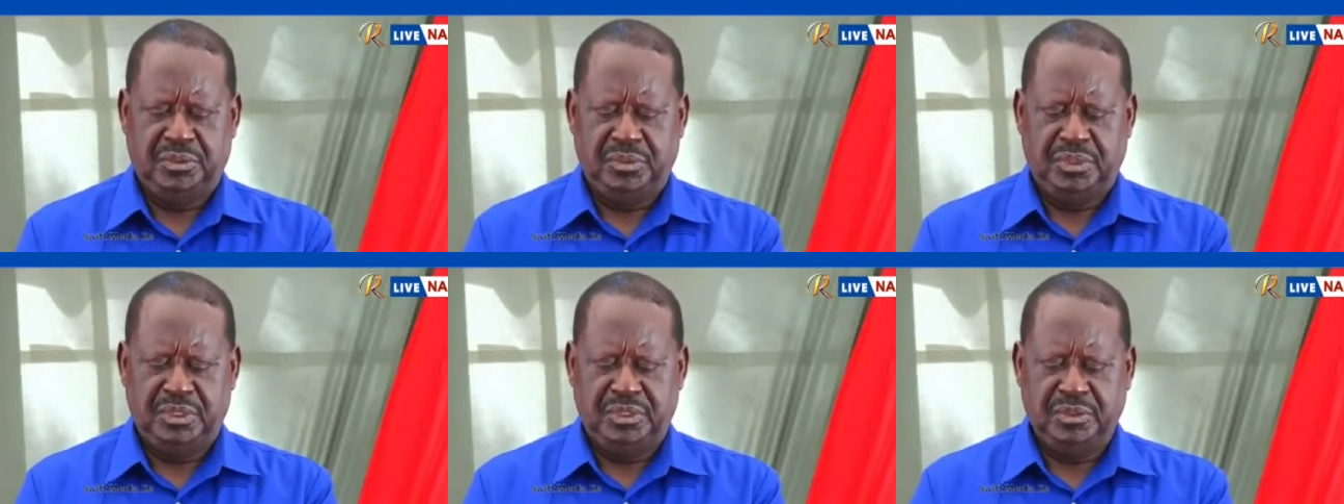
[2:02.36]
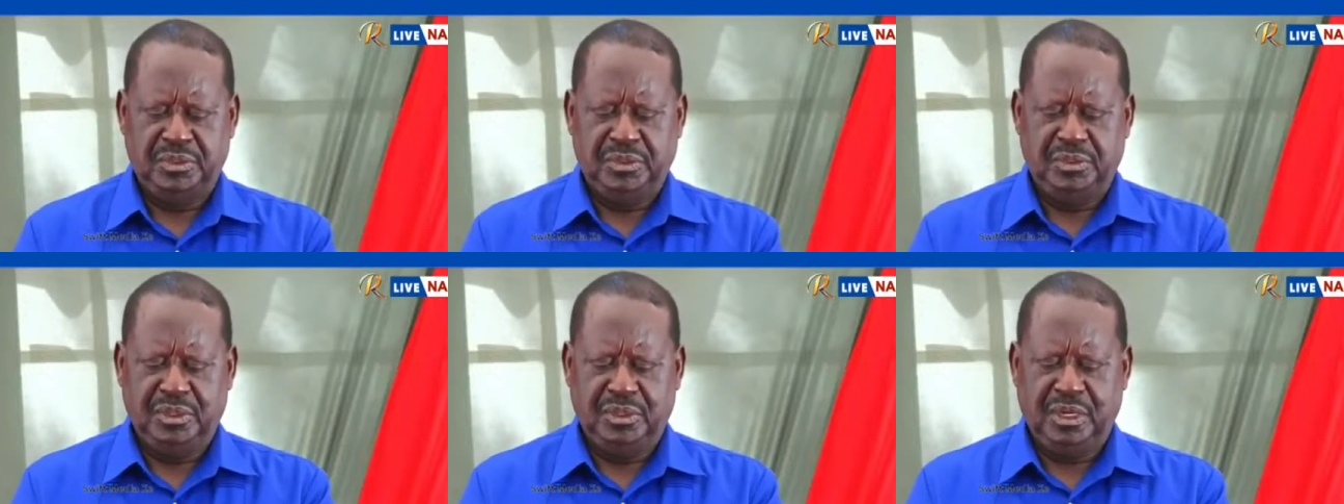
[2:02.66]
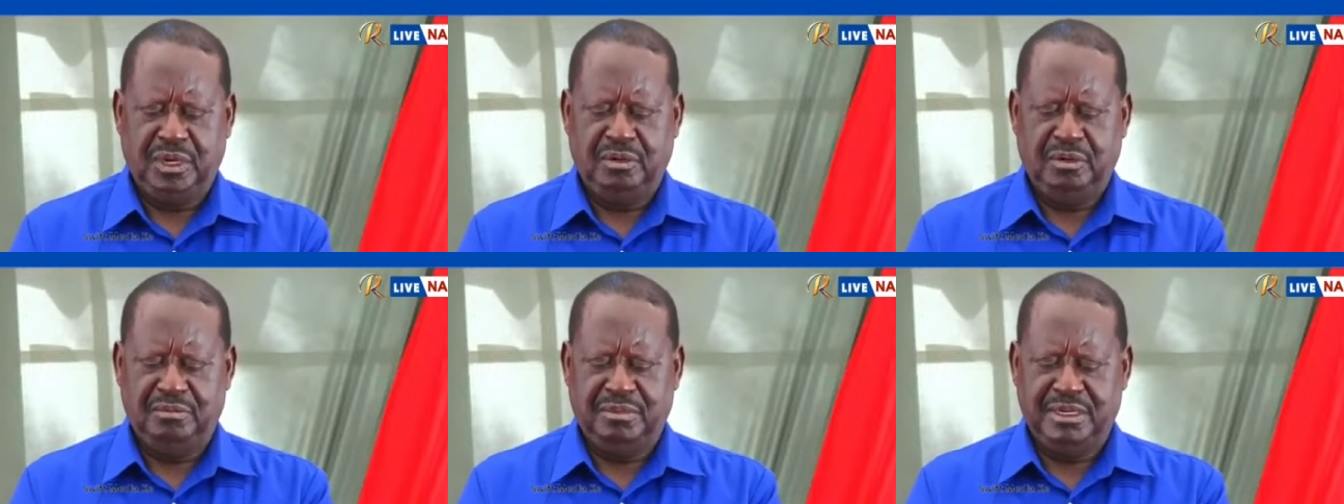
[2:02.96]
We know
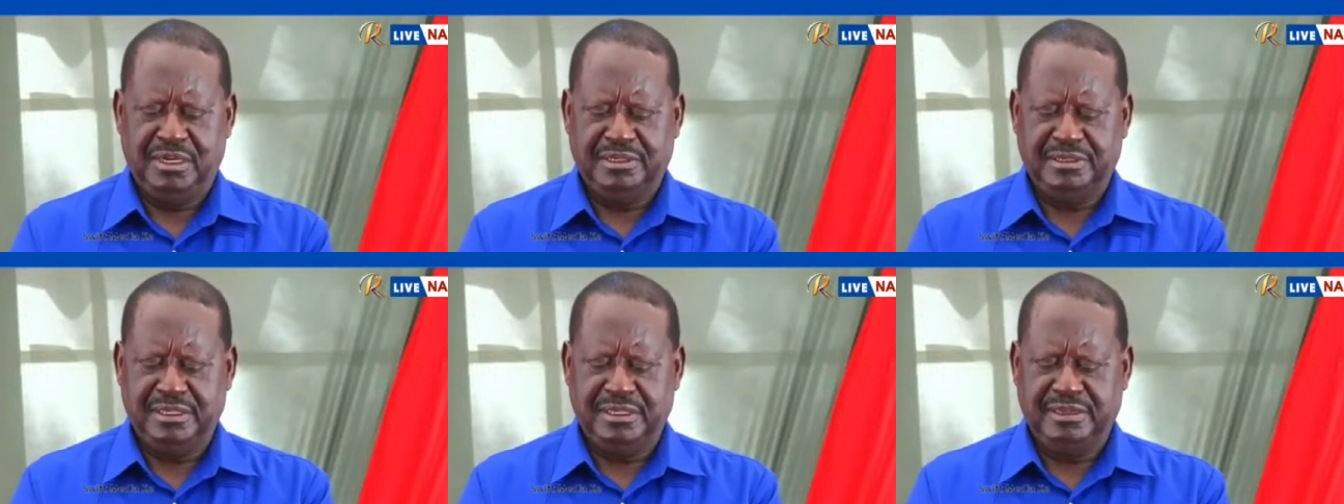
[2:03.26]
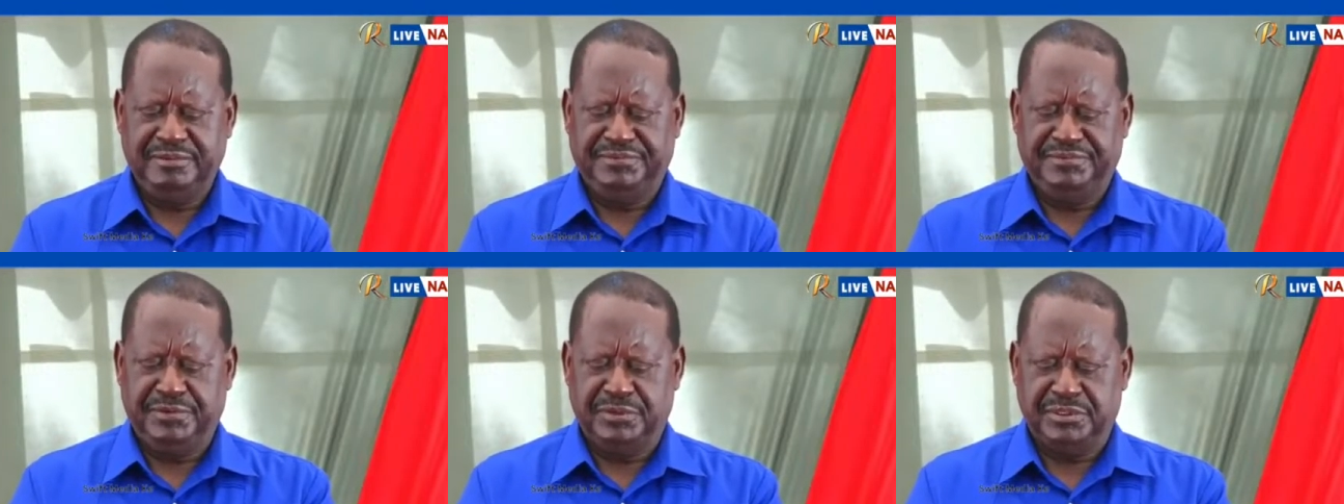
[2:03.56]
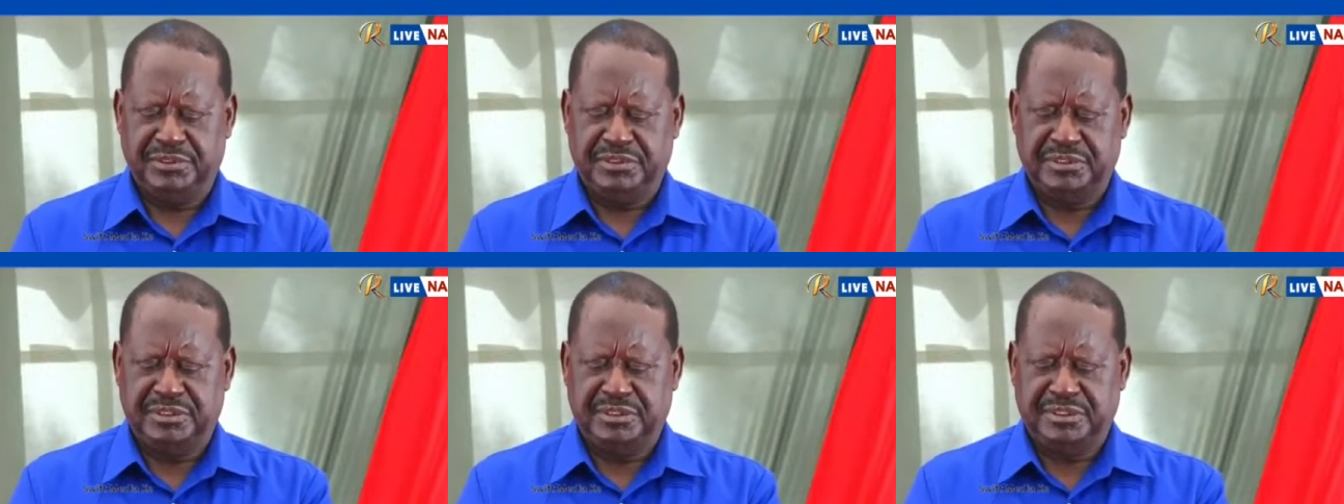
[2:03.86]
how much
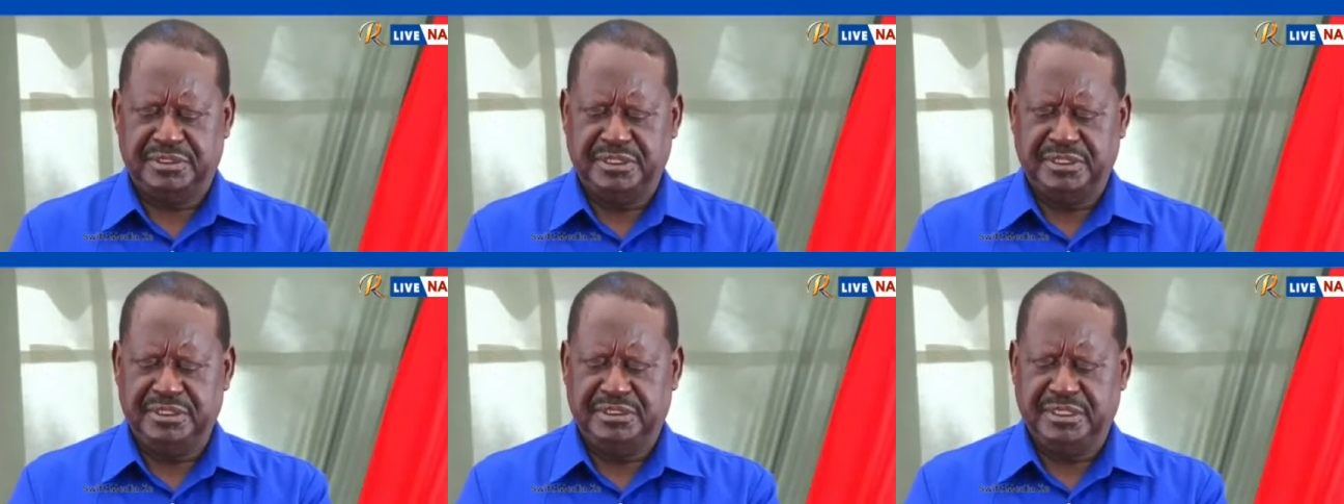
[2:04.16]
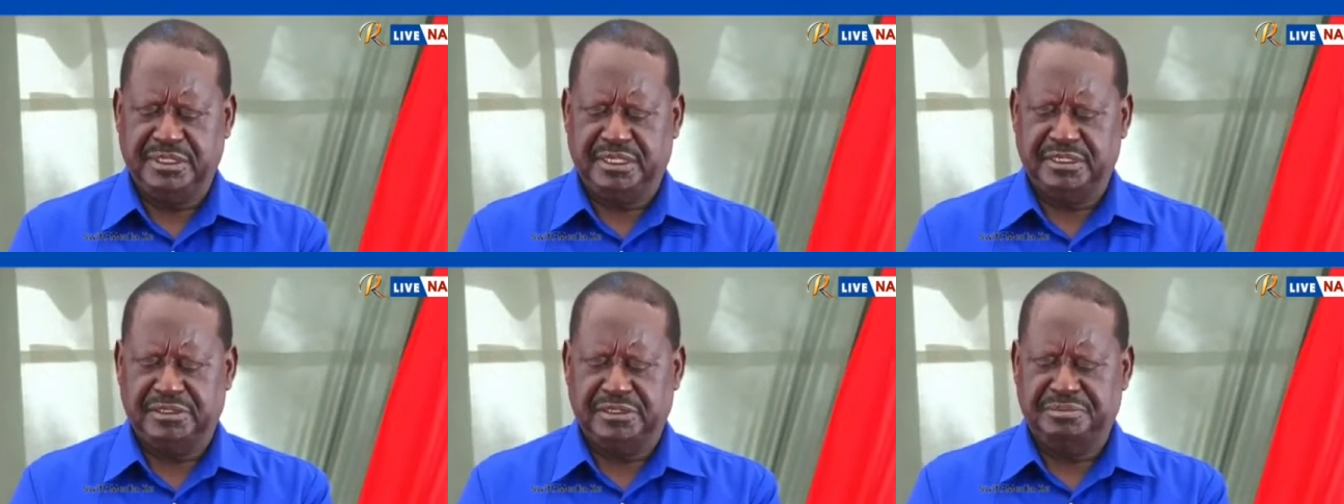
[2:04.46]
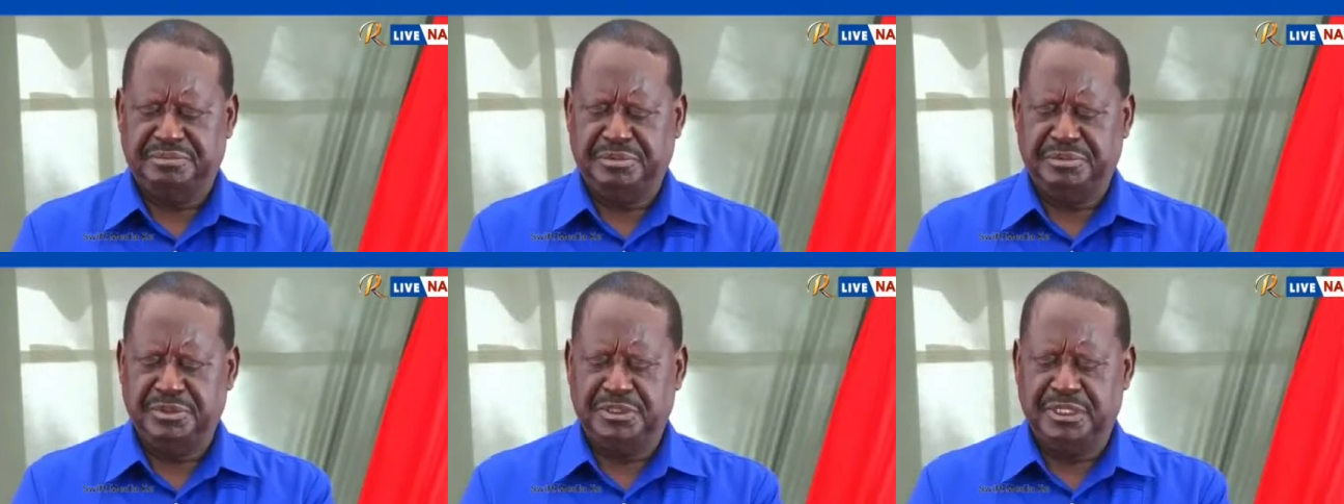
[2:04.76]
effort teachers
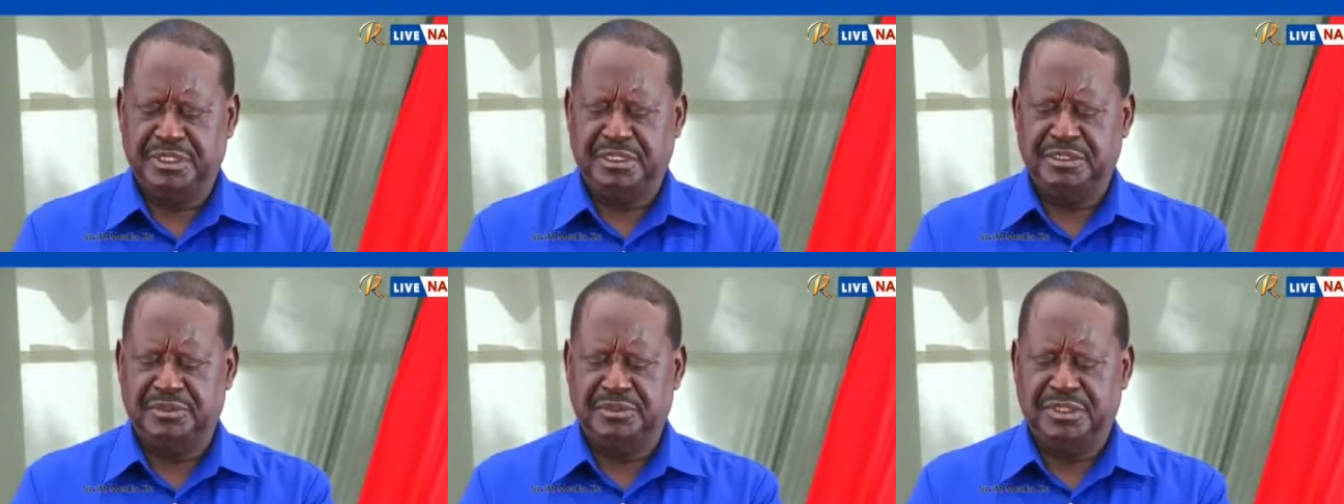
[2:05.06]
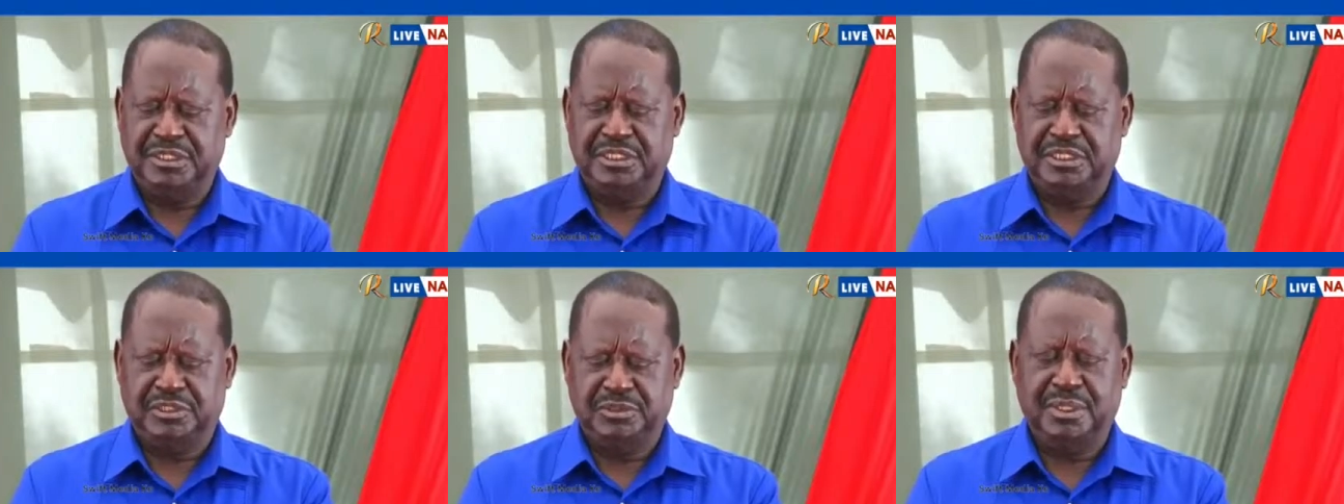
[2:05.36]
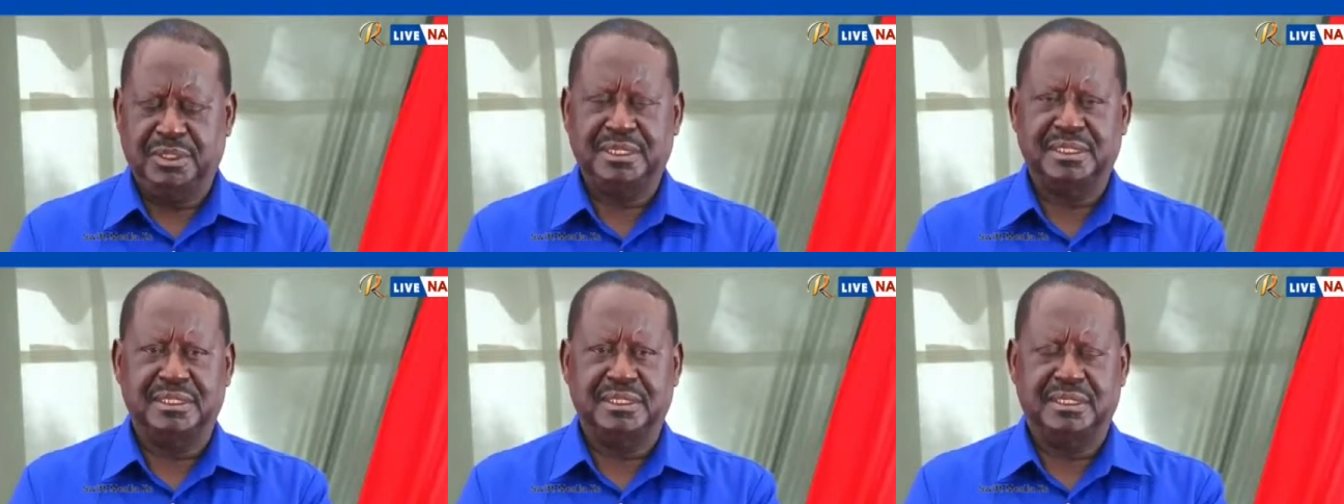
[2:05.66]
put into
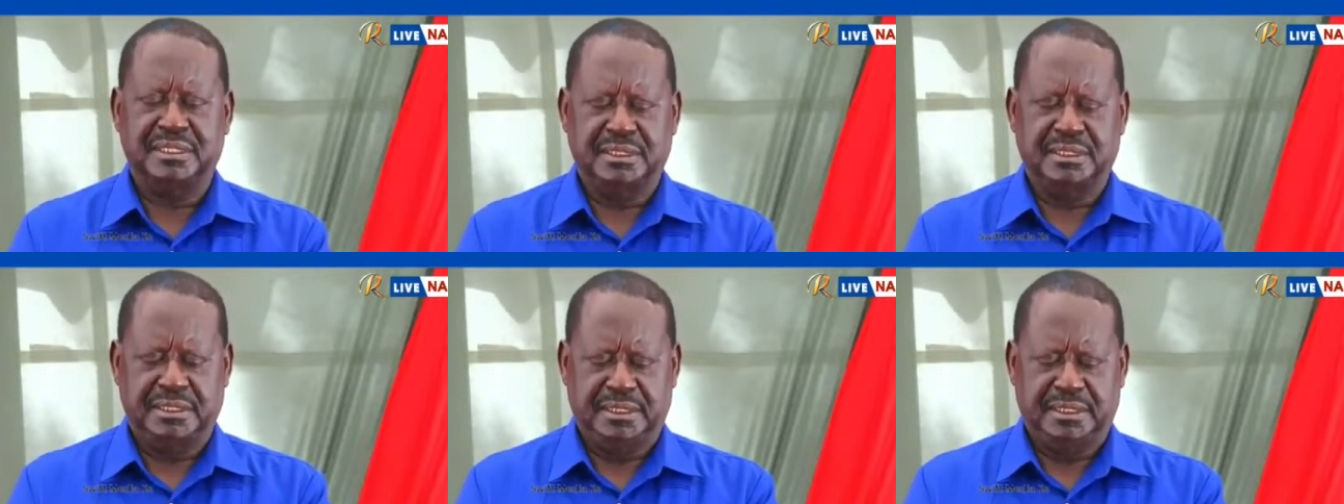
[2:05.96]
ensuring